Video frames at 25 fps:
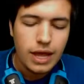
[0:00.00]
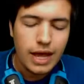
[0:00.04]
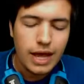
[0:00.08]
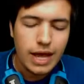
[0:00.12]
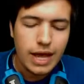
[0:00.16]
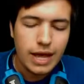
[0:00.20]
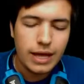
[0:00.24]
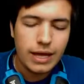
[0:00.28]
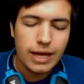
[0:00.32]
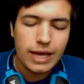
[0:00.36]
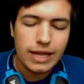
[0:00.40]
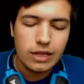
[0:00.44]

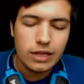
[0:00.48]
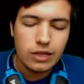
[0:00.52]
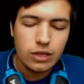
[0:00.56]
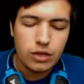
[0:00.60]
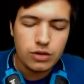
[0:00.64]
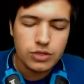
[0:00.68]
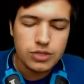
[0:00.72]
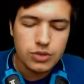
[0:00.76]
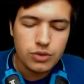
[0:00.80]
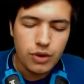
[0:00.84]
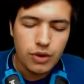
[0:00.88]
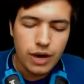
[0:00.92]
It
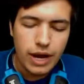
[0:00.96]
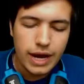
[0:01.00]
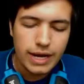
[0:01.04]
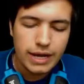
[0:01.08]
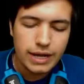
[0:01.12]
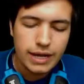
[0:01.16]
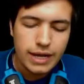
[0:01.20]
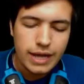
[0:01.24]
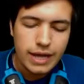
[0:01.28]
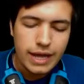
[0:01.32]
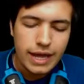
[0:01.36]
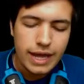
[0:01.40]
looks
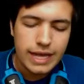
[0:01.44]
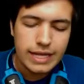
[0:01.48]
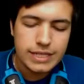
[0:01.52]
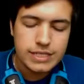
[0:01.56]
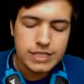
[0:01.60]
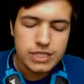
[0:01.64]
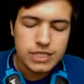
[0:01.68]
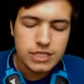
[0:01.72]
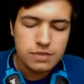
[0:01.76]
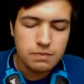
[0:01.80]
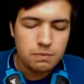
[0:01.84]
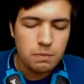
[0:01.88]
great.
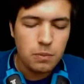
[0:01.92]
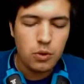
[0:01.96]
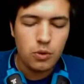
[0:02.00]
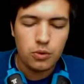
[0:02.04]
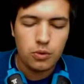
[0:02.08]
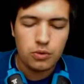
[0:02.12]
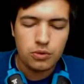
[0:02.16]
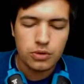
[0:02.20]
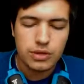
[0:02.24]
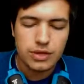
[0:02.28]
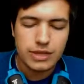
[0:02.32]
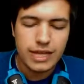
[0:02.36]
It's
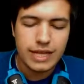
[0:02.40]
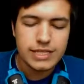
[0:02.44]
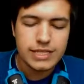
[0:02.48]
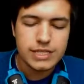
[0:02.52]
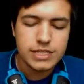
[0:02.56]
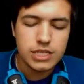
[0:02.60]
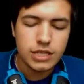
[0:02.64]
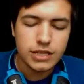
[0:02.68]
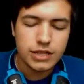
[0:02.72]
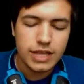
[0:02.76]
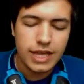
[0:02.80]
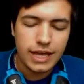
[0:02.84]
smooth. That's
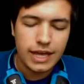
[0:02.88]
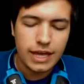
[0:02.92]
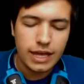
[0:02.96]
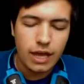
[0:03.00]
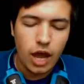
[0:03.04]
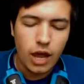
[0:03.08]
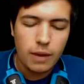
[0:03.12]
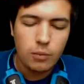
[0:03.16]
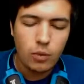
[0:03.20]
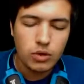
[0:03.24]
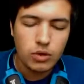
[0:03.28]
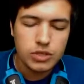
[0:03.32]
the thing.
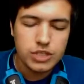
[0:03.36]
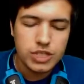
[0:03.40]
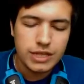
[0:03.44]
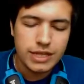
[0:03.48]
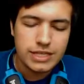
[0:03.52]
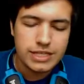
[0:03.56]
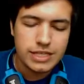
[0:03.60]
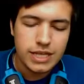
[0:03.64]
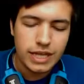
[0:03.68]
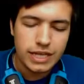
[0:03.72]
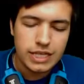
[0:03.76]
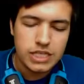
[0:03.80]
I'm watching
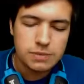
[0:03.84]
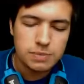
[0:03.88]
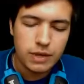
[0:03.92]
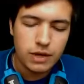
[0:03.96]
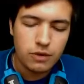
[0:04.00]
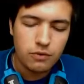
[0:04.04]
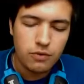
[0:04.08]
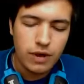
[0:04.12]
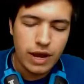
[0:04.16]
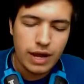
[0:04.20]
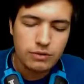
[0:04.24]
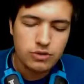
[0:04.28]
this like
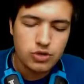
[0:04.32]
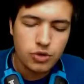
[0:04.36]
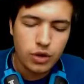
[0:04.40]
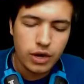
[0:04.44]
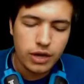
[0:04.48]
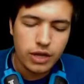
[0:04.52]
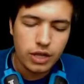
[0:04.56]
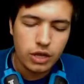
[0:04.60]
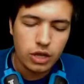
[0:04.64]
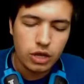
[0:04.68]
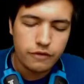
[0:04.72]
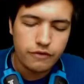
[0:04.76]
spin around,
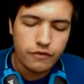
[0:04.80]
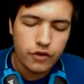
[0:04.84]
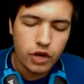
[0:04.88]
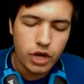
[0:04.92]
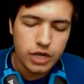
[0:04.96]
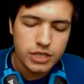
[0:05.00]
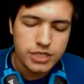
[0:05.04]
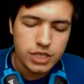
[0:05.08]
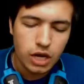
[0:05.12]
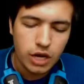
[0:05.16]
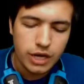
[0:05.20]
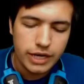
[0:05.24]
trying to look for
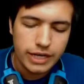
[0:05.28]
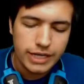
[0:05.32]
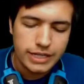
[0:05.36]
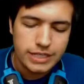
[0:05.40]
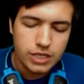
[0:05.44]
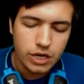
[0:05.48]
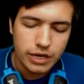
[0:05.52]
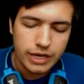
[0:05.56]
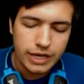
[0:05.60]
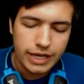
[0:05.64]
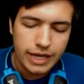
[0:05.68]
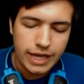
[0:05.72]
a tiny,
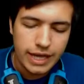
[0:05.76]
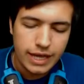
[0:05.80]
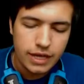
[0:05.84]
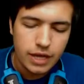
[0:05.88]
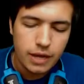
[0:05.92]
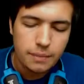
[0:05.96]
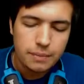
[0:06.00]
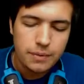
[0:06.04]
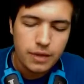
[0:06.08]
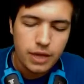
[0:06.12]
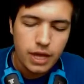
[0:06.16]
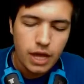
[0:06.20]
tiny
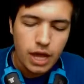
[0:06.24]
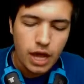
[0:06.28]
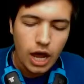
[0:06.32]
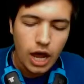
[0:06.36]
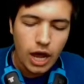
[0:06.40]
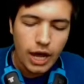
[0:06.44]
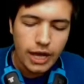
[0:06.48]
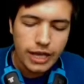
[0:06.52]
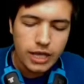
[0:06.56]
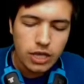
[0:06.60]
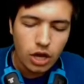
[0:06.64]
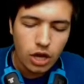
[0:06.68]
hiccup.
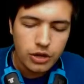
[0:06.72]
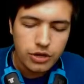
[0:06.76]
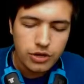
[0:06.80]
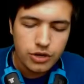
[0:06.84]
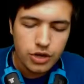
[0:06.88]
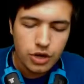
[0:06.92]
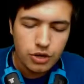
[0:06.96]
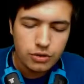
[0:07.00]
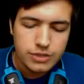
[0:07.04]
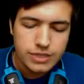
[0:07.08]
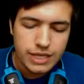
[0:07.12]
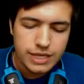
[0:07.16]
I can't
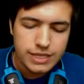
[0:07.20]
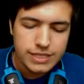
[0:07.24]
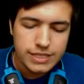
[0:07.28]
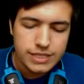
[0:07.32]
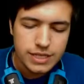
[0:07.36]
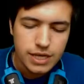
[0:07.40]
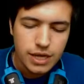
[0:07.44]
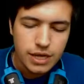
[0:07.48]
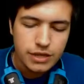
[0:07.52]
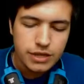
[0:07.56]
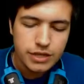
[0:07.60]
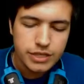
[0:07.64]

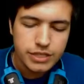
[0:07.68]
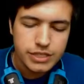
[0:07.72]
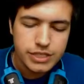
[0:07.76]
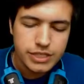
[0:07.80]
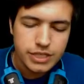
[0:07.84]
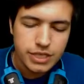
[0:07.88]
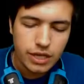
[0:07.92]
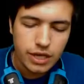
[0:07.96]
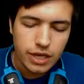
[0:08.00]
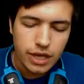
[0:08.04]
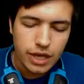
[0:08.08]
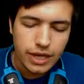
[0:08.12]
notice the
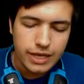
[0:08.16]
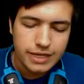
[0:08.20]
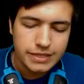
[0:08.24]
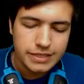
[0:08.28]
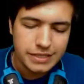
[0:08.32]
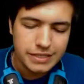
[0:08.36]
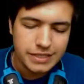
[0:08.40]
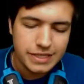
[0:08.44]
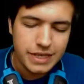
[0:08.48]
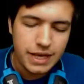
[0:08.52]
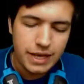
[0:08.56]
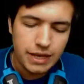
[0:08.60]

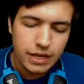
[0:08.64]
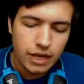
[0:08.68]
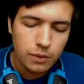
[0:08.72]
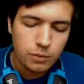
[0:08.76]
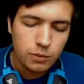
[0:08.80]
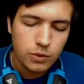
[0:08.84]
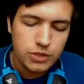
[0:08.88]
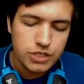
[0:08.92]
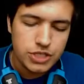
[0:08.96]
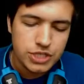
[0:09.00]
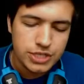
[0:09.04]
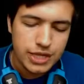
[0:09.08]
slightest
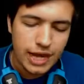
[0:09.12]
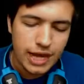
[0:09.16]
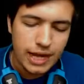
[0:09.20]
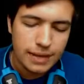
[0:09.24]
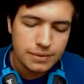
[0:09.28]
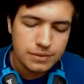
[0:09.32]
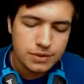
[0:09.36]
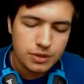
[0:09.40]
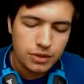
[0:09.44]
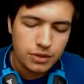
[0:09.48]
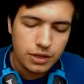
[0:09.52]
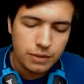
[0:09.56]
hiccup, which is
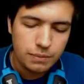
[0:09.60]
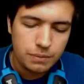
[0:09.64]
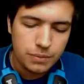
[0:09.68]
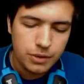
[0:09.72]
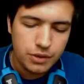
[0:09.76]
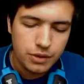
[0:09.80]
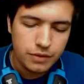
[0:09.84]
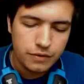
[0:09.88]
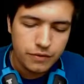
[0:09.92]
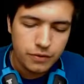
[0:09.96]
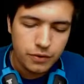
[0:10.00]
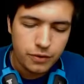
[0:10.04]
absolutely
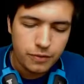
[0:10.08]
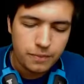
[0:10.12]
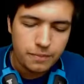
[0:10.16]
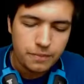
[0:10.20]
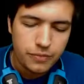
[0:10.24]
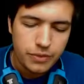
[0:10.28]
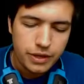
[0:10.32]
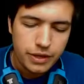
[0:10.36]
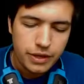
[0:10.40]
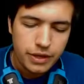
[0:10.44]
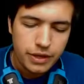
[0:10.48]
beautiful.